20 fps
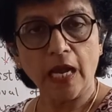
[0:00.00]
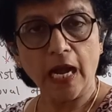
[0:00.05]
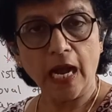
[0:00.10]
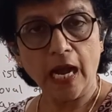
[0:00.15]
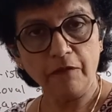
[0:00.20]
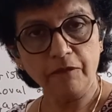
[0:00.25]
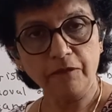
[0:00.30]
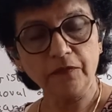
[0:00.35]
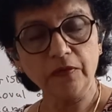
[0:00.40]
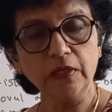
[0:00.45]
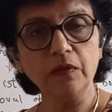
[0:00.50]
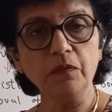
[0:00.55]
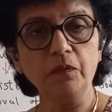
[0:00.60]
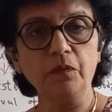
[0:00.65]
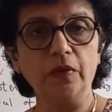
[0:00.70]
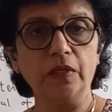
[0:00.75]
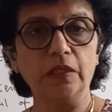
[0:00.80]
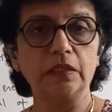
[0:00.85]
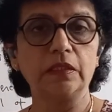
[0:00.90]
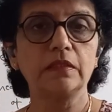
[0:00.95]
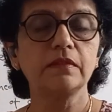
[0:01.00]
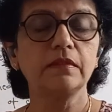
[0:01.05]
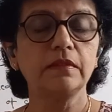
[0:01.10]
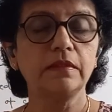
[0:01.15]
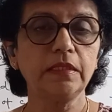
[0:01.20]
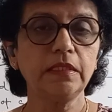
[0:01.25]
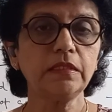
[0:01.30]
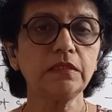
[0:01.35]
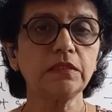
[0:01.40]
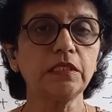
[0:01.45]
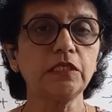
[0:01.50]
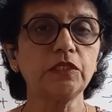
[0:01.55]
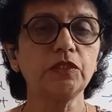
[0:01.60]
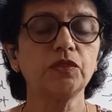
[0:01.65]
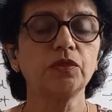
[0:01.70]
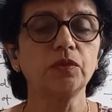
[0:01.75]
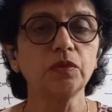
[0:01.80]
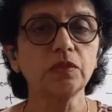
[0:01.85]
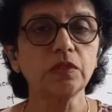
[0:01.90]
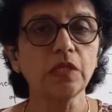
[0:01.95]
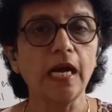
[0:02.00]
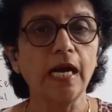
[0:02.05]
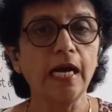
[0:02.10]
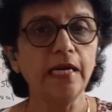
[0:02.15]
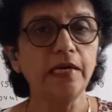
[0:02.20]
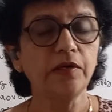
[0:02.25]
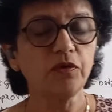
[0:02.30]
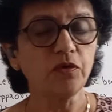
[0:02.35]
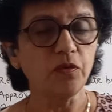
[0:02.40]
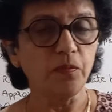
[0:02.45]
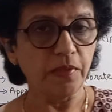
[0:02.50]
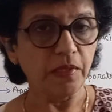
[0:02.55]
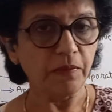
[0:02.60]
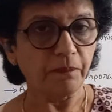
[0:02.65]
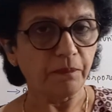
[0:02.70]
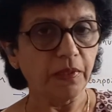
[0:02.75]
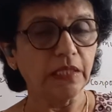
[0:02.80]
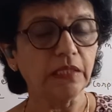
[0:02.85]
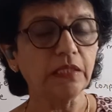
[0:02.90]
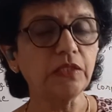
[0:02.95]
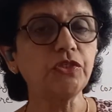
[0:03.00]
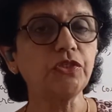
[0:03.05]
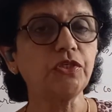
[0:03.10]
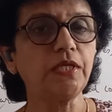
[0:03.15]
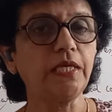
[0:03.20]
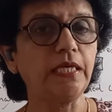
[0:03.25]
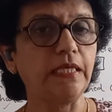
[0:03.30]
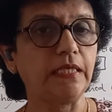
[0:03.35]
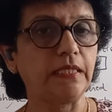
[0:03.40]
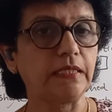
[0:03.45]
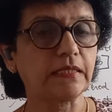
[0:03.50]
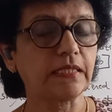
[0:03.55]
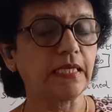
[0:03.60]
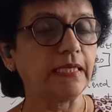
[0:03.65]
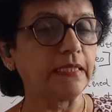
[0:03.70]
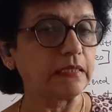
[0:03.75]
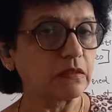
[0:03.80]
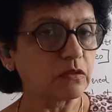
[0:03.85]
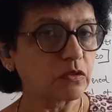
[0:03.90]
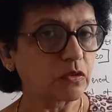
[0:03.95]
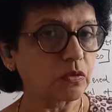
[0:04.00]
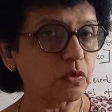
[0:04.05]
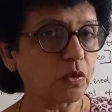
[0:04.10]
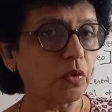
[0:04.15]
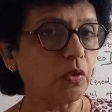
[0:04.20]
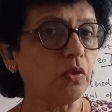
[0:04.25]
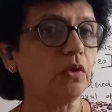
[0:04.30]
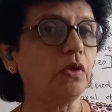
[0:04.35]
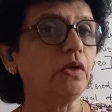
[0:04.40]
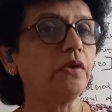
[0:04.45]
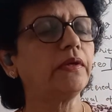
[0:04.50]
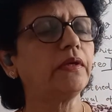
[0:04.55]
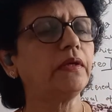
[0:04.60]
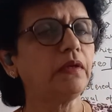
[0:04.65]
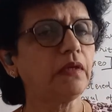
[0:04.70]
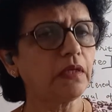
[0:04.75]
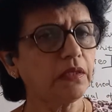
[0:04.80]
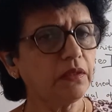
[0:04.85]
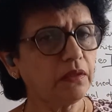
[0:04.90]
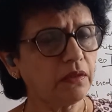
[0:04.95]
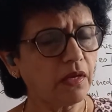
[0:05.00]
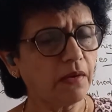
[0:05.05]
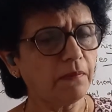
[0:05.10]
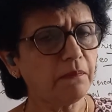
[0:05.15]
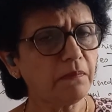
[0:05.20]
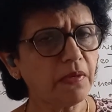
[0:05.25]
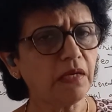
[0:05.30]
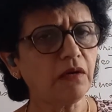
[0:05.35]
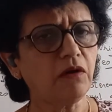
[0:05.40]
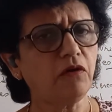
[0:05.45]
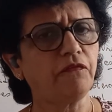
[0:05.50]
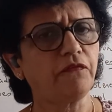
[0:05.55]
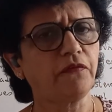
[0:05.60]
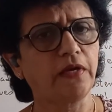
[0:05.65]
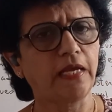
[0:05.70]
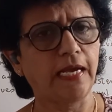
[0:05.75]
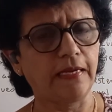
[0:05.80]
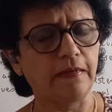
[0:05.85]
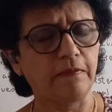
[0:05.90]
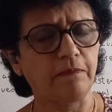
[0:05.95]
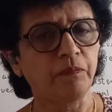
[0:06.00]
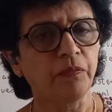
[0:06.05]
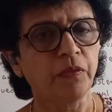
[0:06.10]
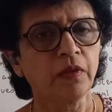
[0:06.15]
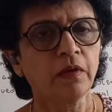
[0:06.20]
Afterwards, these issues are to be purchased and sold in number of times